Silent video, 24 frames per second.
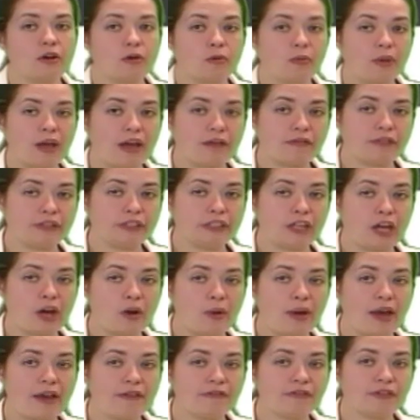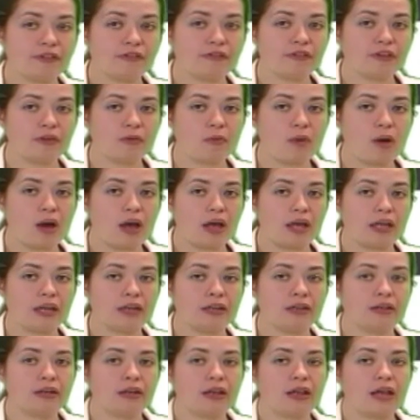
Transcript: We have a low FEV1,